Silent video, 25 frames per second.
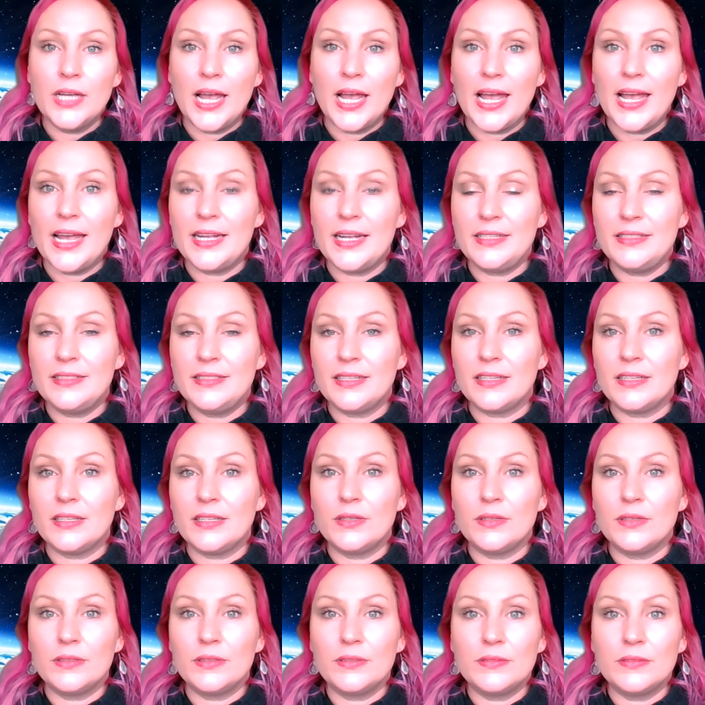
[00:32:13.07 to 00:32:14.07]
And
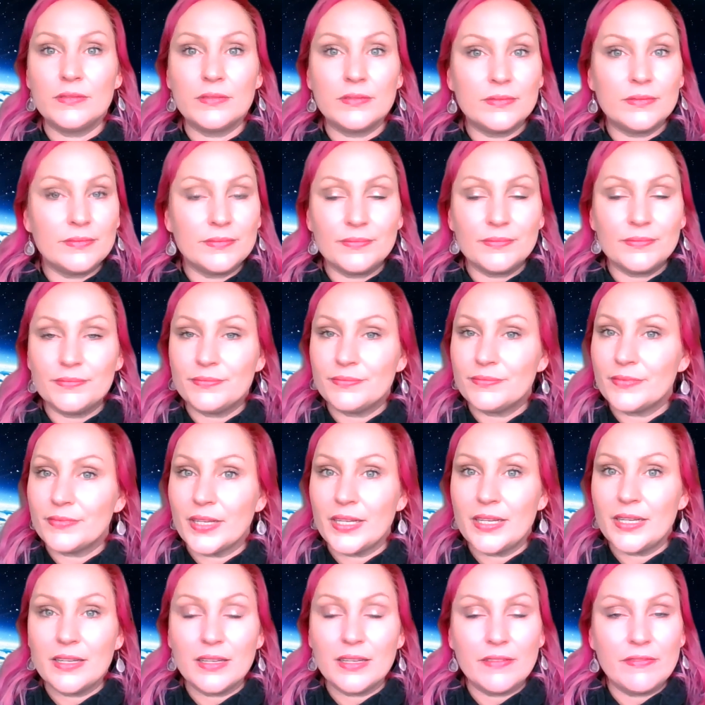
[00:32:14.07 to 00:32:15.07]

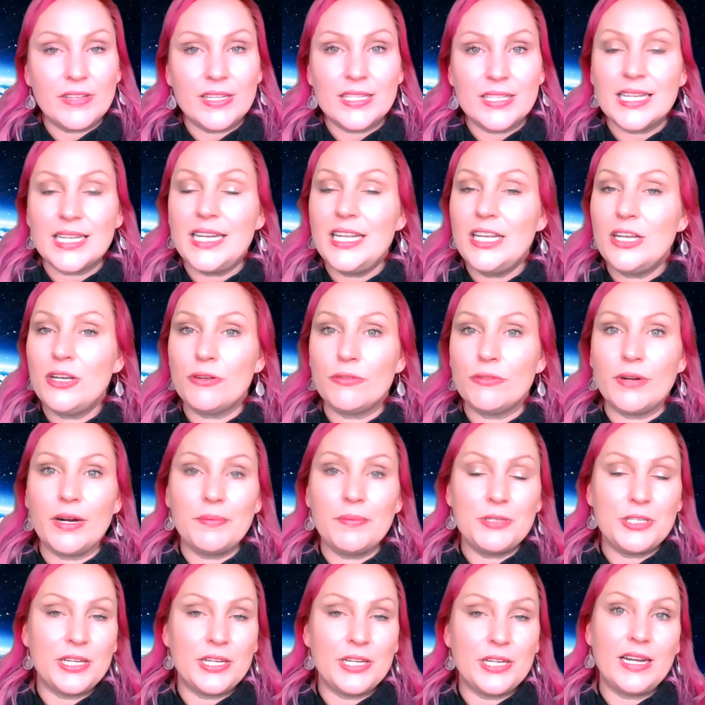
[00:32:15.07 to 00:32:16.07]
if there's any
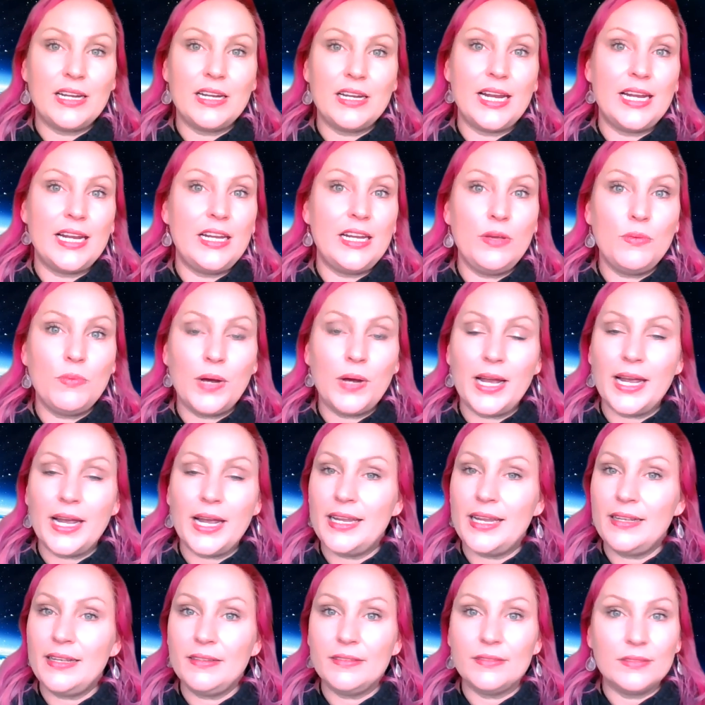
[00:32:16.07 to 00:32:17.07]
corruption in any
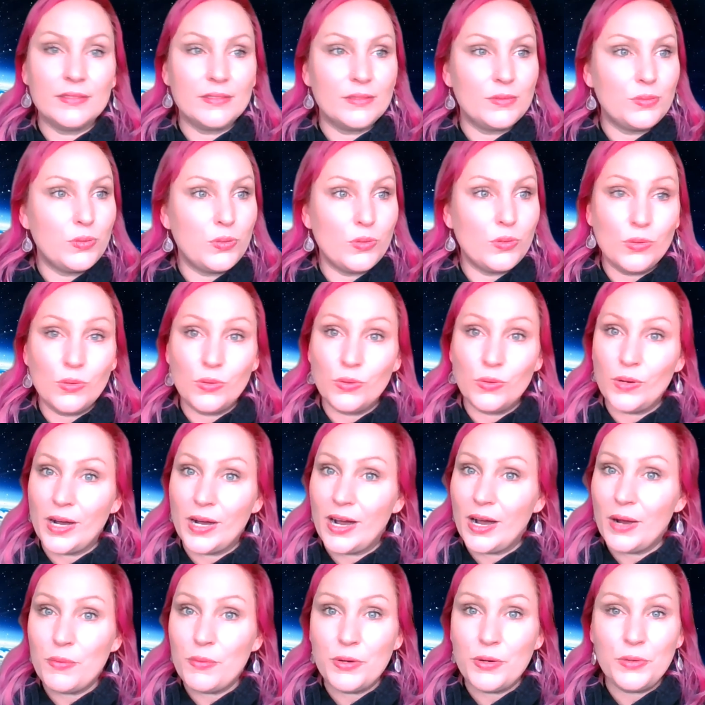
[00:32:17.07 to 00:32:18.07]
way,
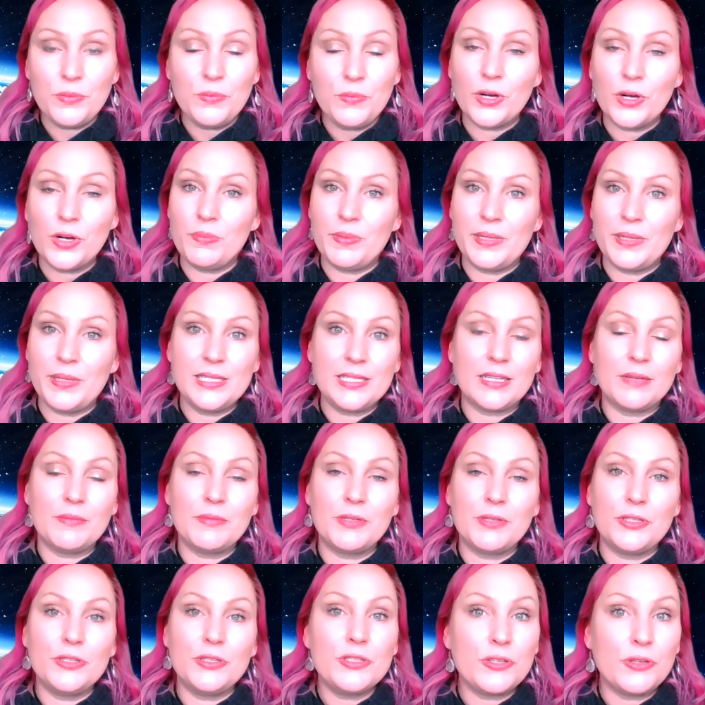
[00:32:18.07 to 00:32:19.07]
I wouldn't want to be
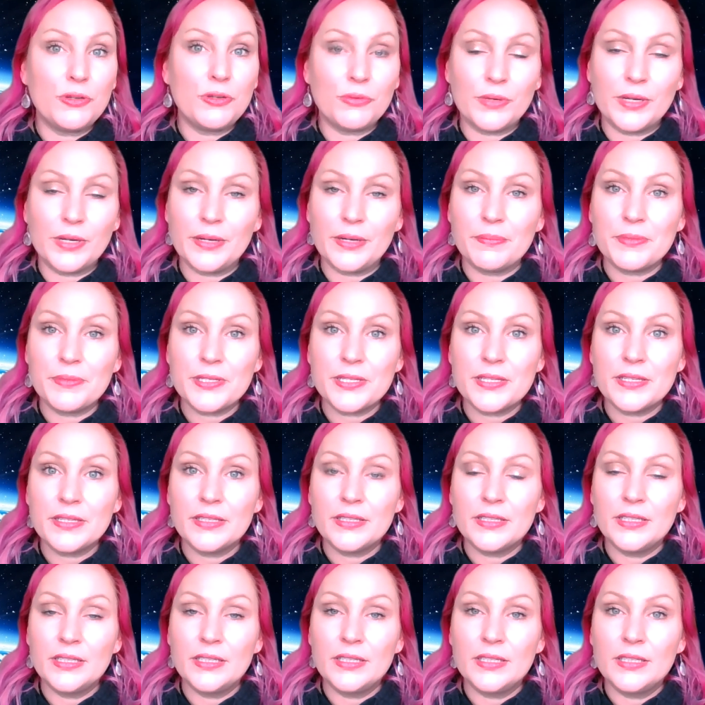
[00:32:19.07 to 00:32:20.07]
someone who's corrupt,
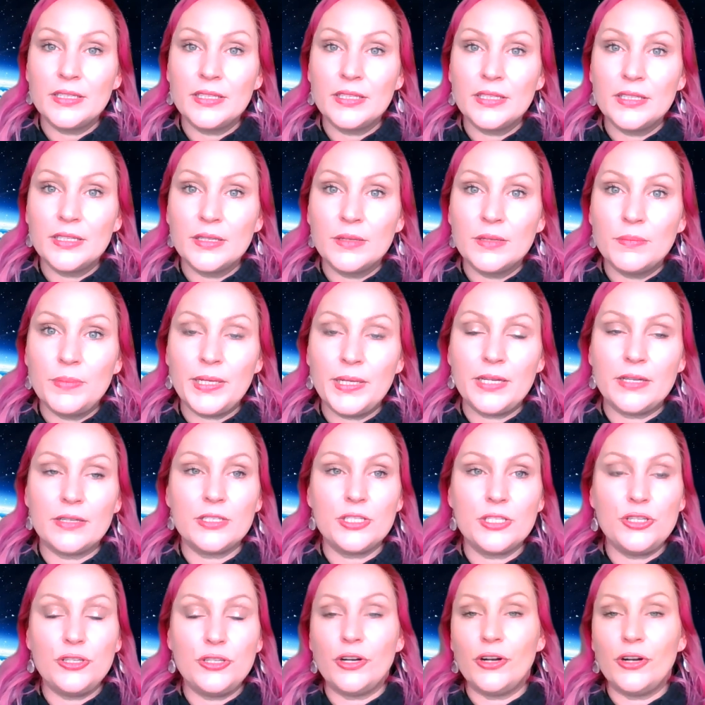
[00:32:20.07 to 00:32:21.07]

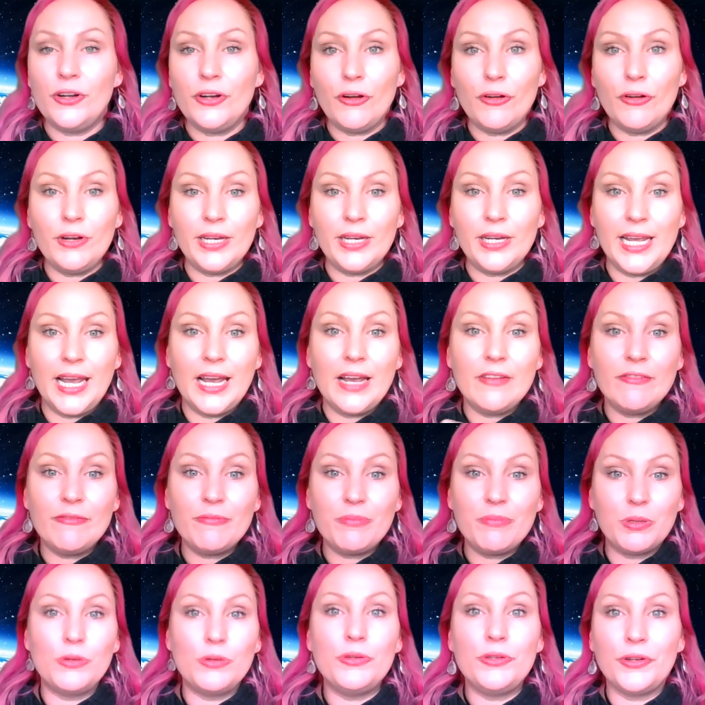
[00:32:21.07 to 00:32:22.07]
because you don't only
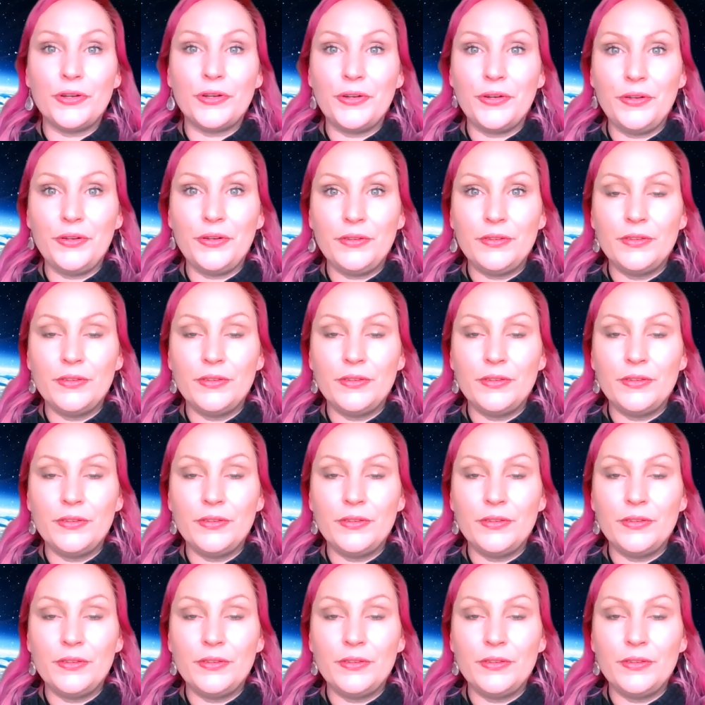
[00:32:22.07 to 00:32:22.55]
have Pluto,